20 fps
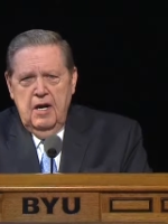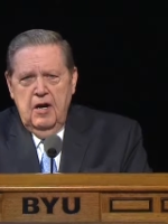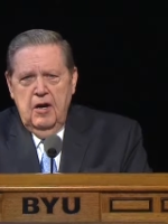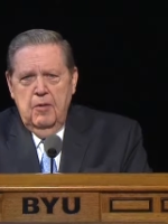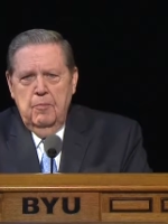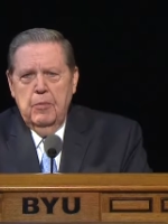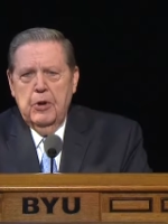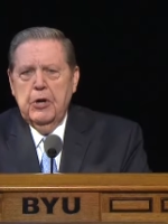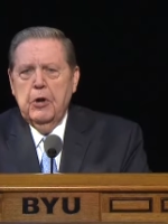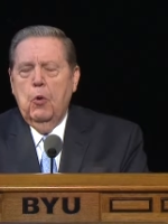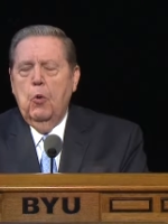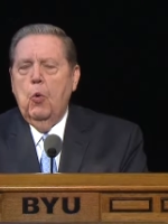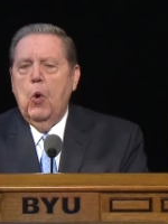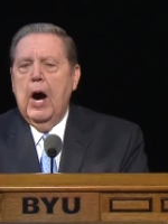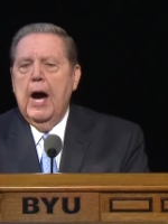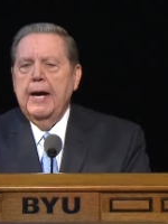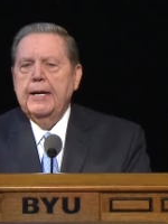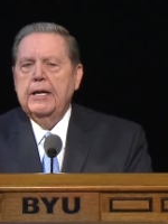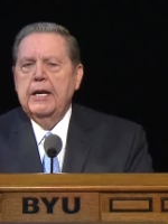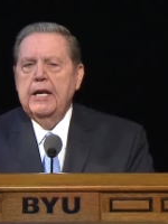But a
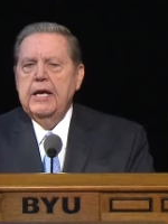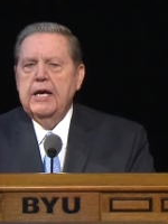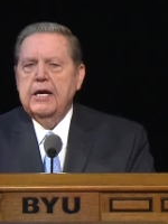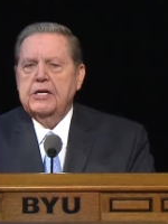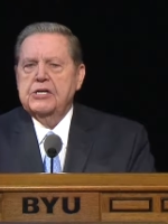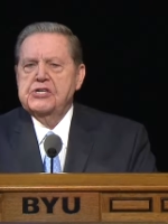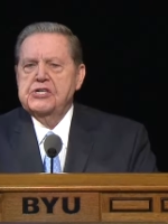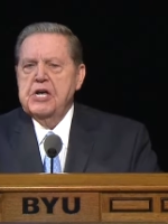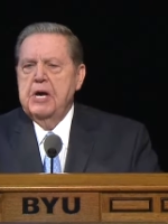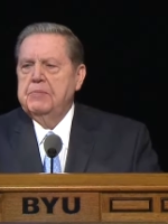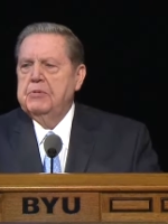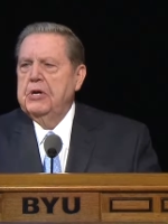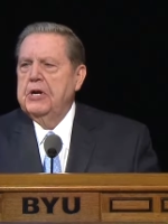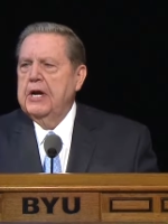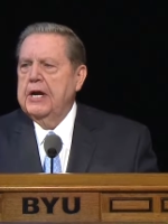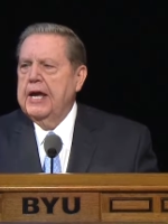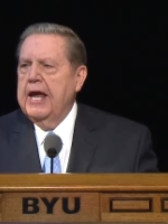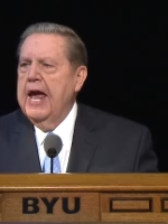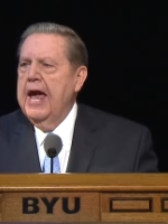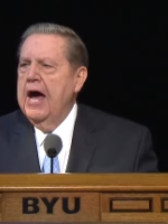widely accepted
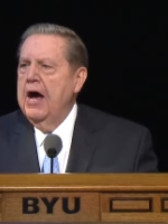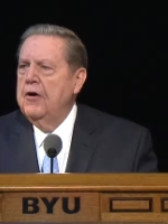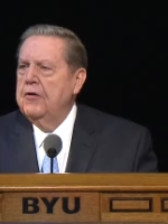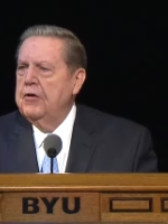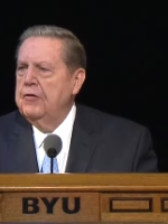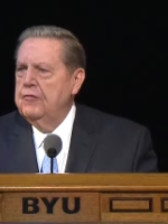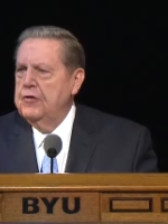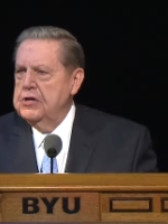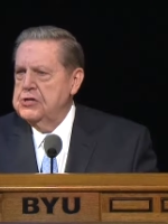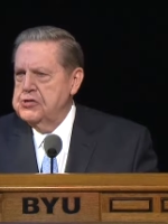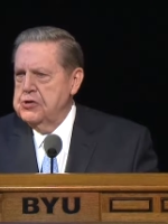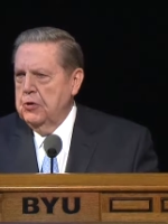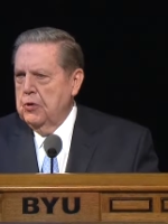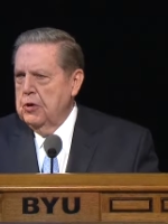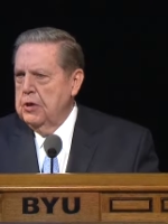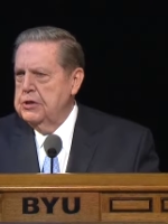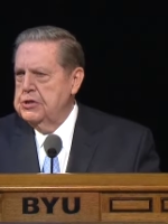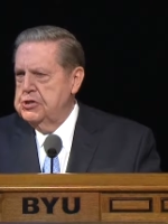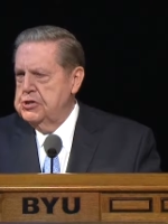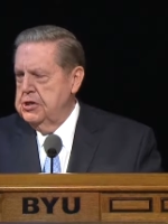account of its
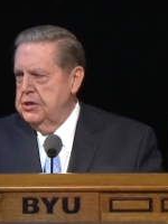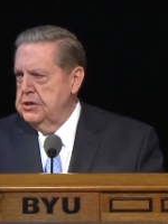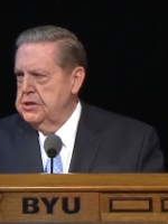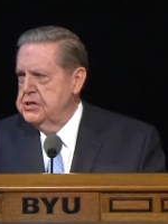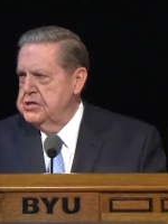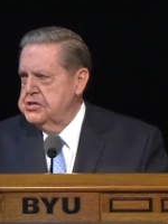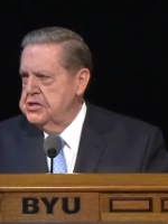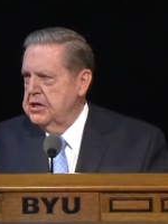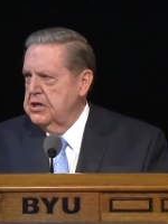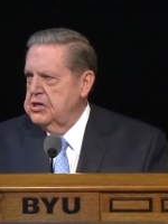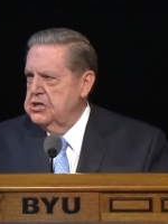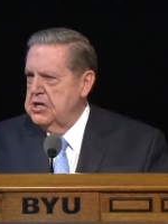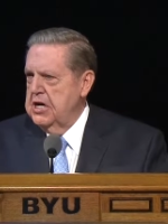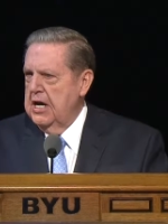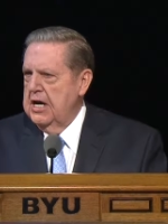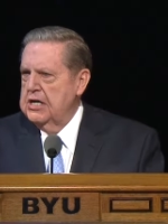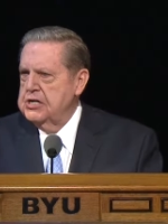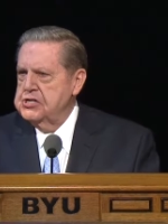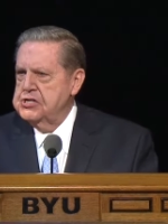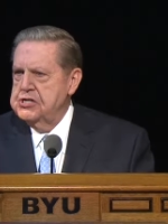origin
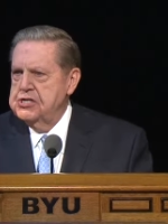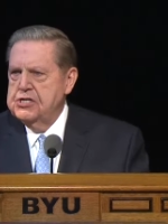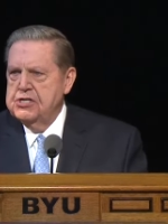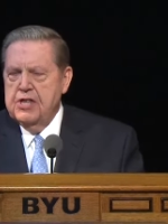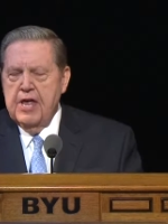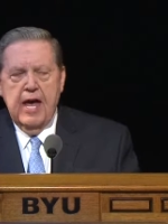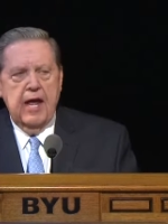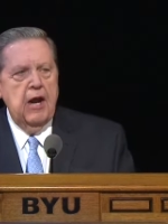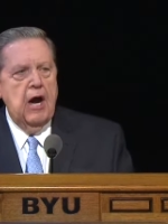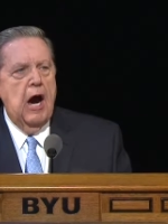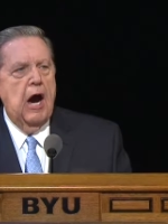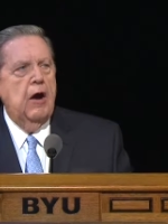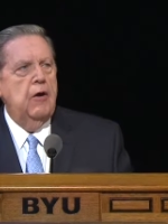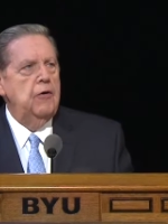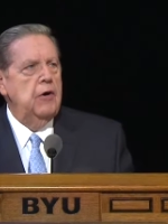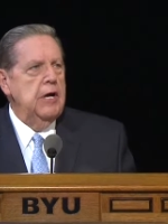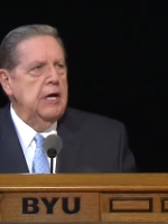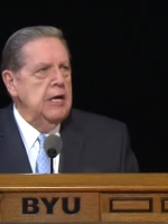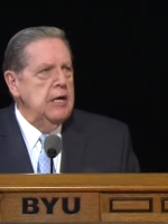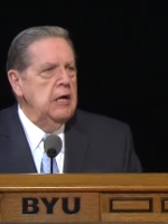suggests that
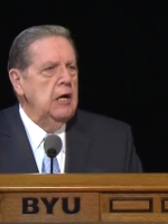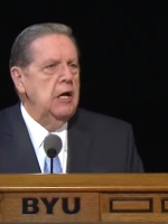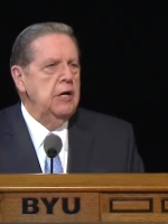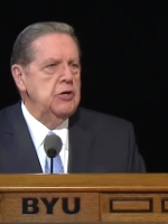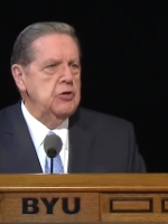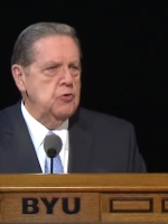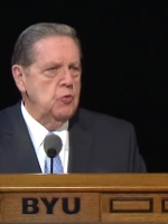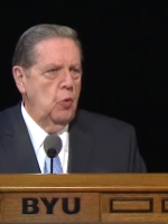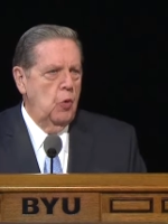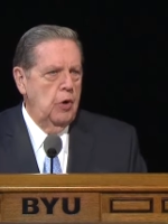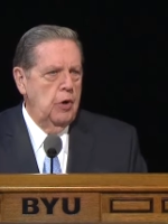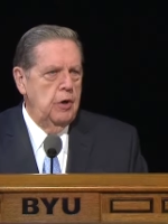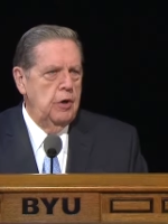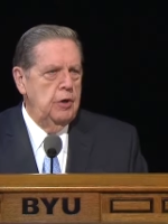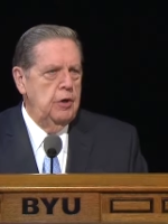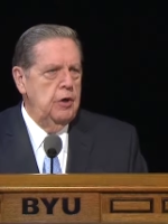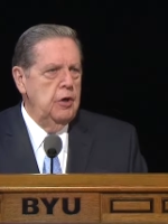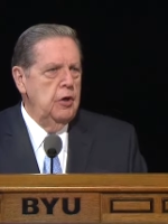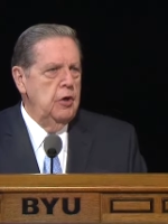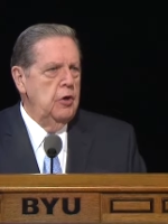our English
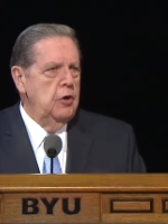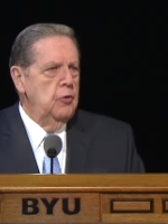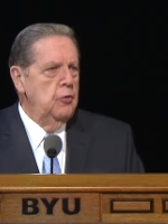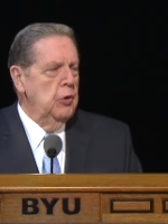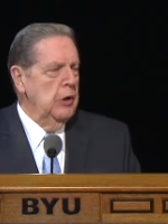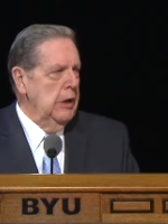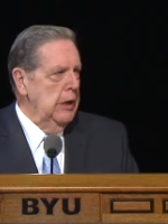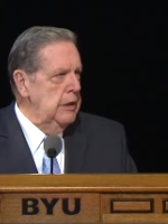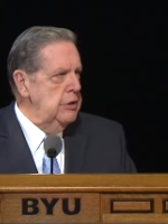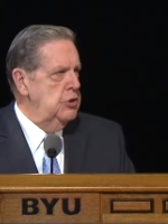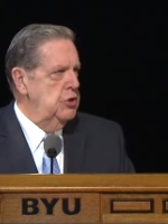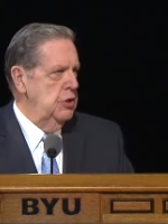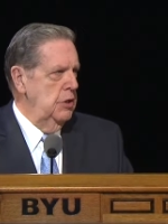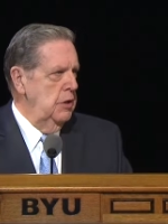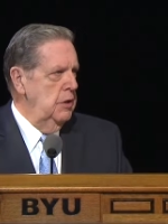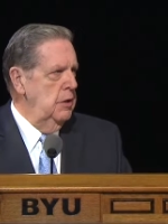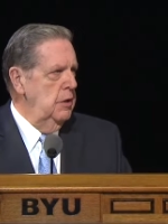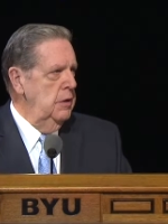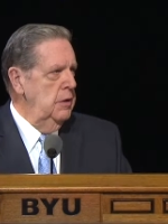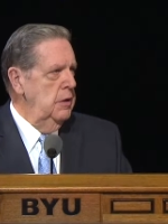word
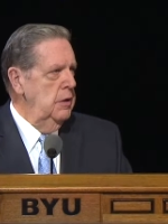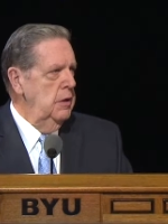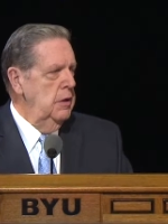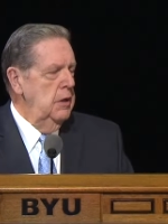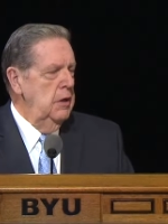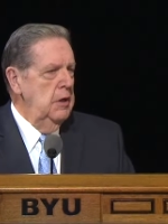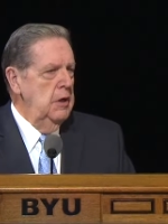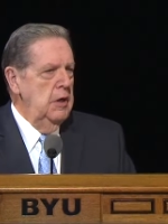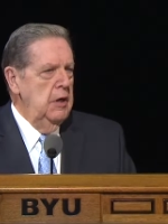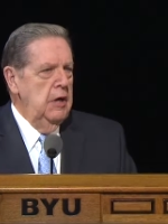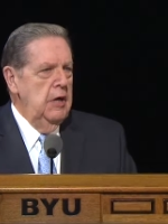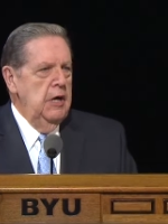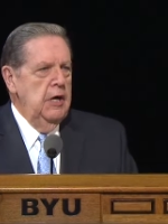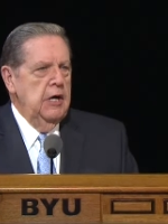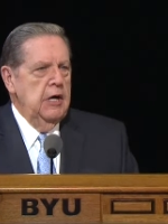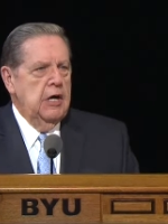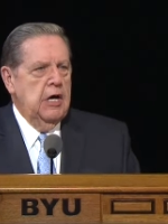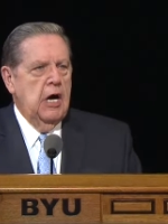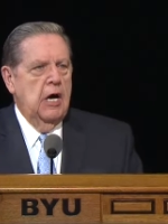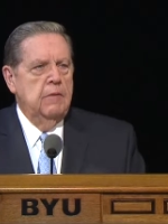religion
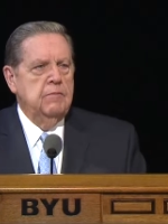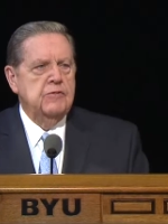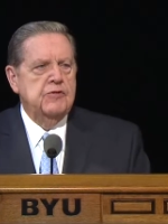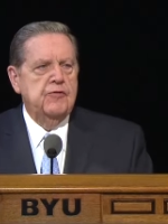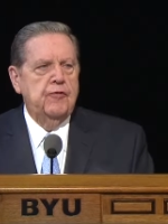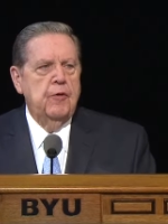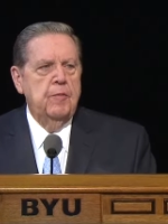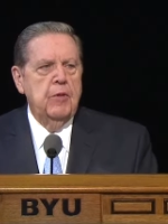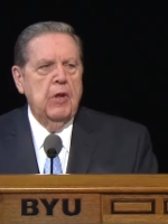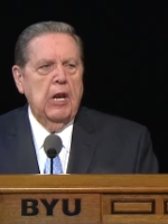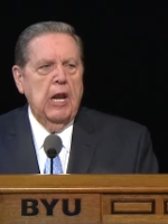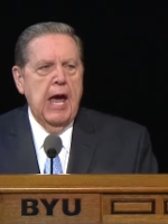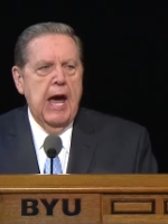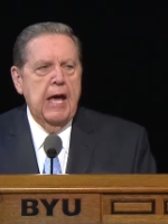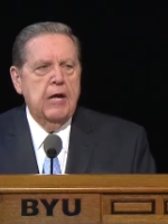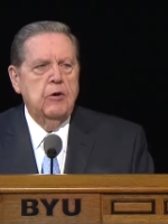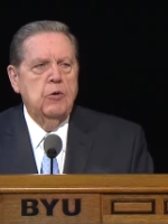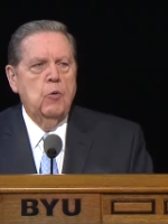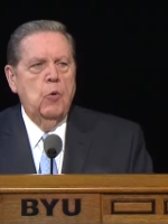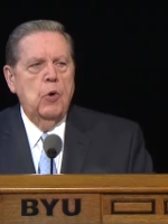comes from the
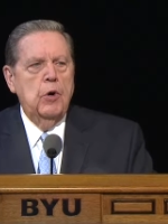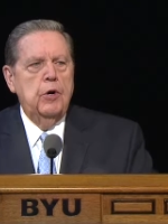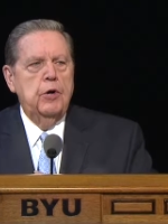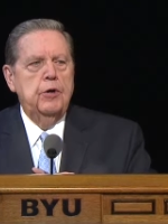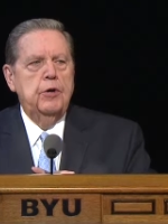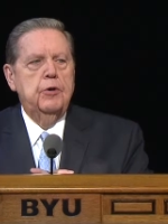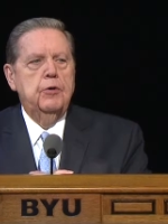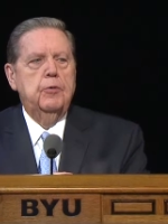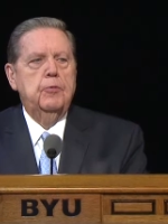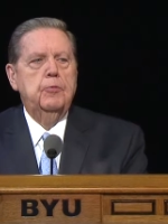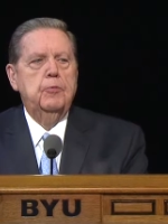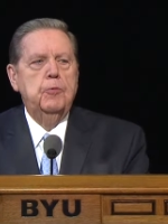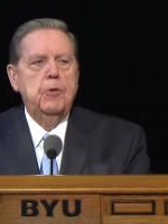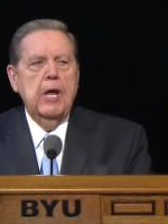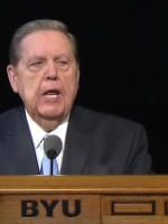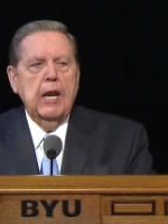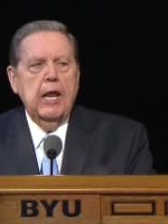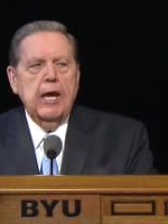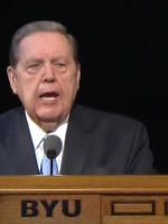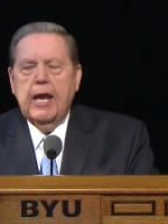Latin word
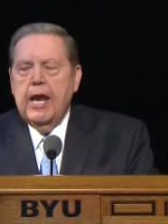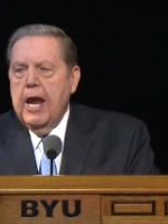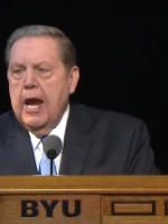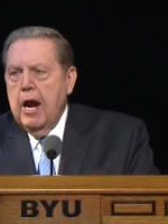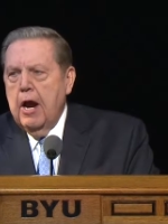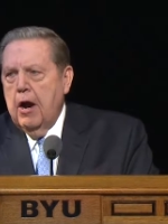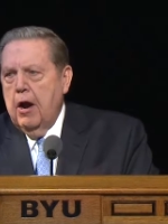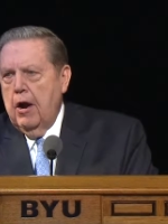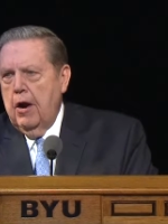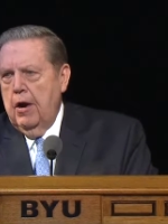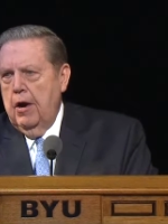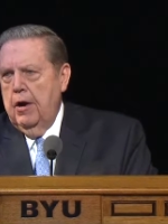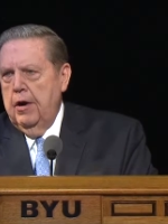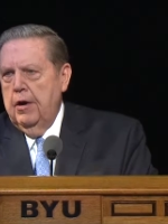religare,